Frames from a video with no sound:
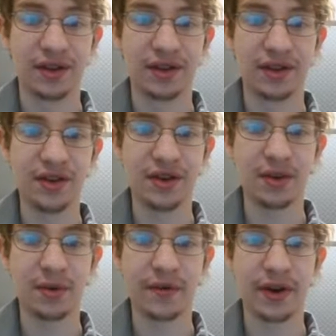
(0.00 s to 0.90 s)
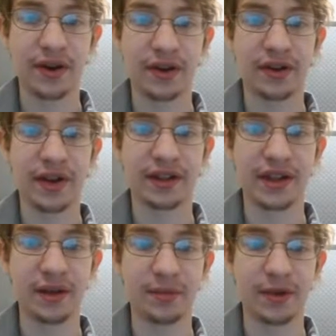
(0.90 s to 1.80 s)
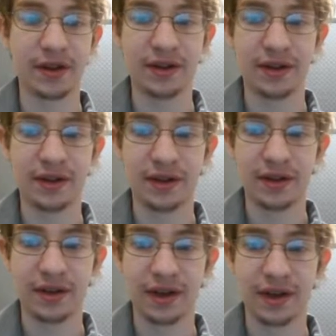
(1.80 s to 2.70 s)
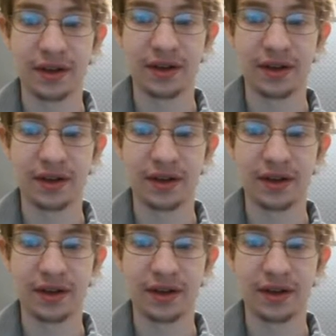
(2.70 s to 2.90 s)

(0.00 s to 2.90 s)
So you're going to come over here to class admin and